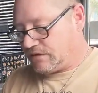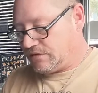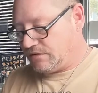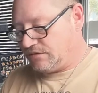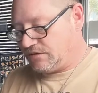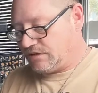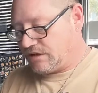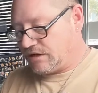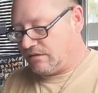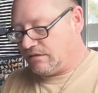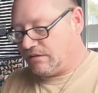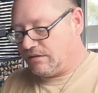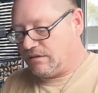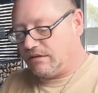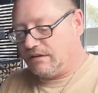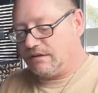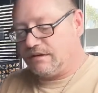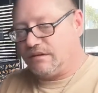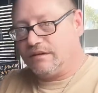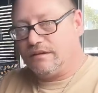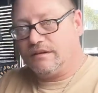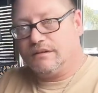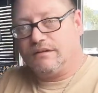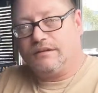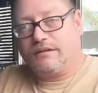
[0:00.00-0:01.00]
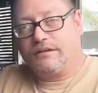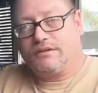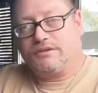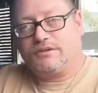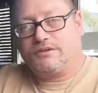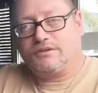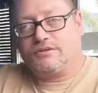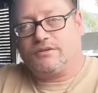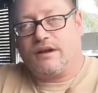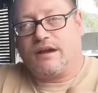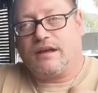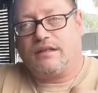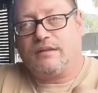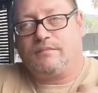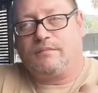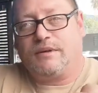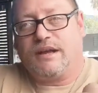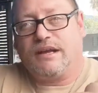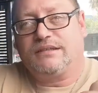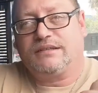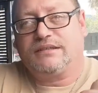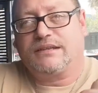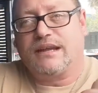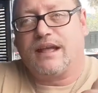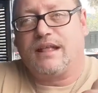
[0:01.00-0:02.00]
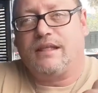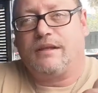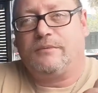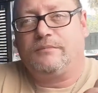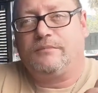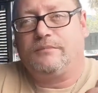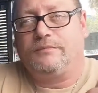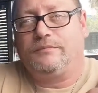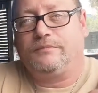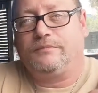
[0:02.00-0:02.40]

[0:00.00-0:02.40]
So let's try the baked scallop.